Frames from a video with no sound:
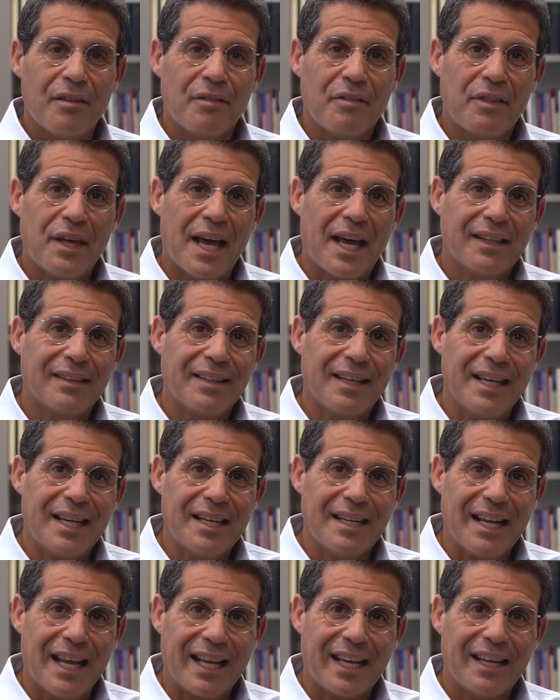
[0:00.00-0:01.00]
that
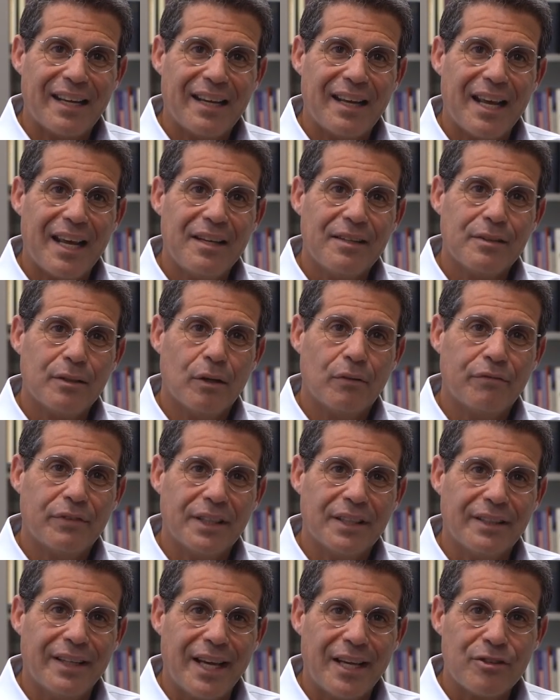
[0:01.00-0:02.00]
in a case of a
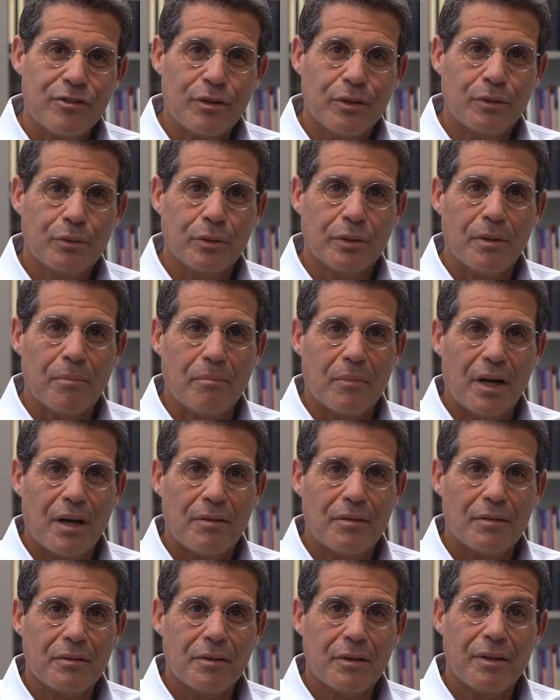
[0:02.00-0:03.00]
danger to the
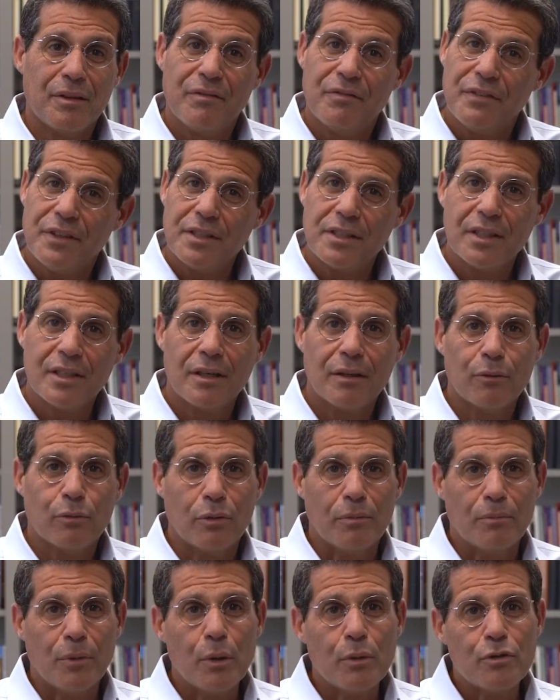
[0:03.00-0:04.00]
mother, physical or
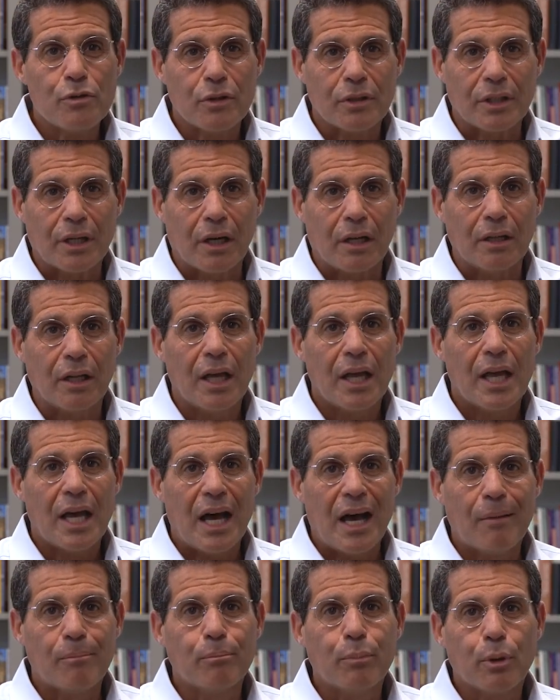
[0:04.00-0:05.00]
emotional,
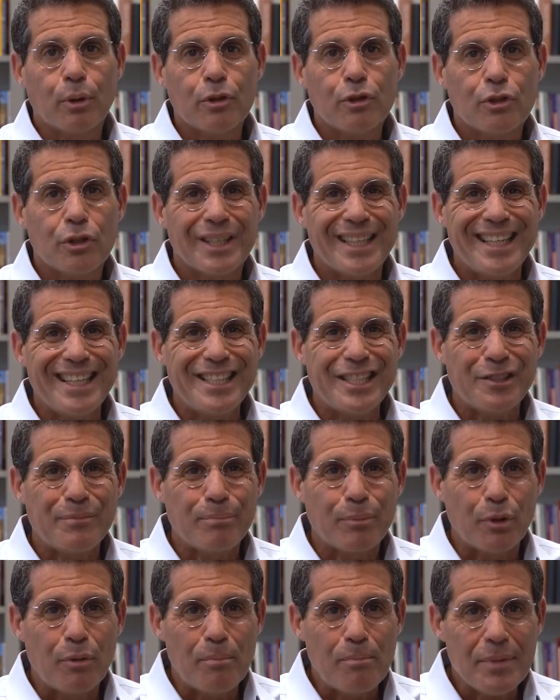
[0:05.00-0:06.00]
abortion is
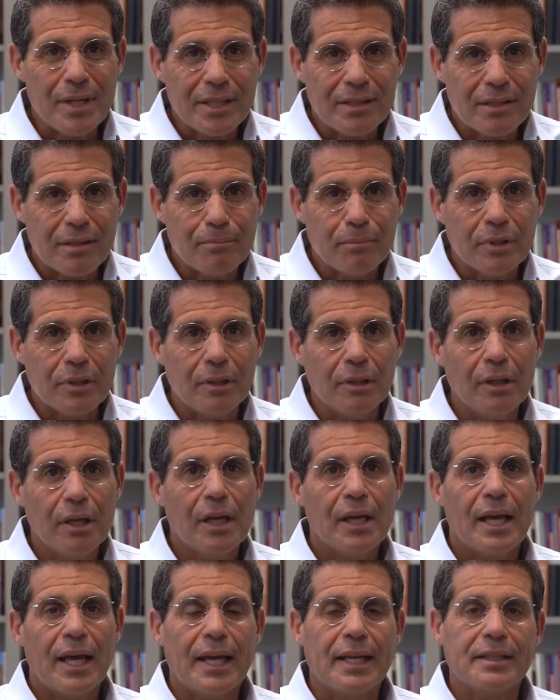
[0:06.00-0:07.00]
permissible
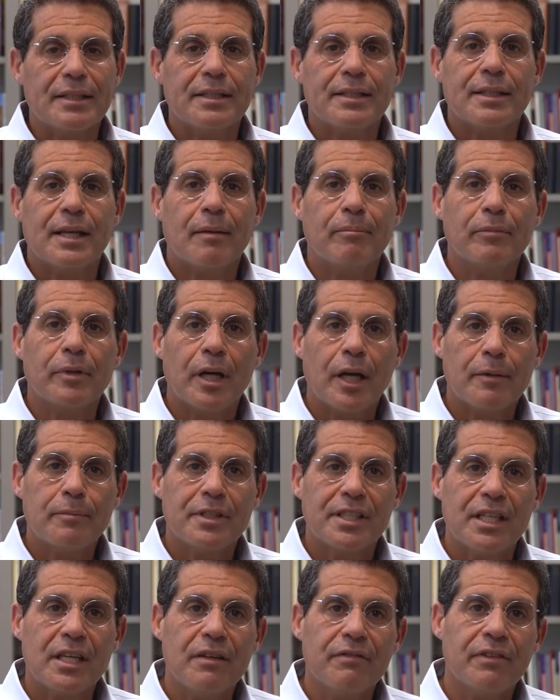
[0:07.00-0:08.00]
and
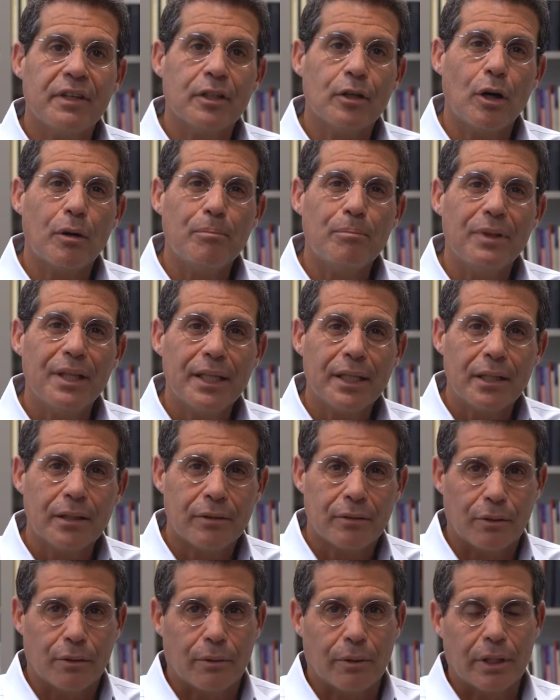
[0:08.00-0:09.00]
sometimes even
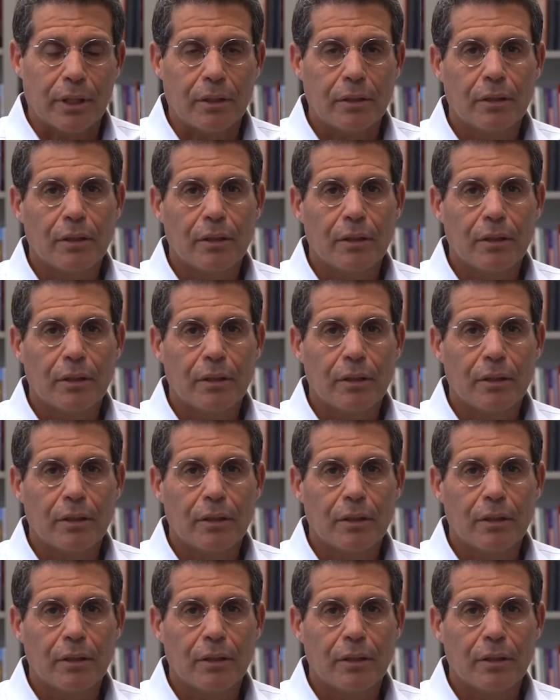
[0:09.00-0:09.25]
obligatory.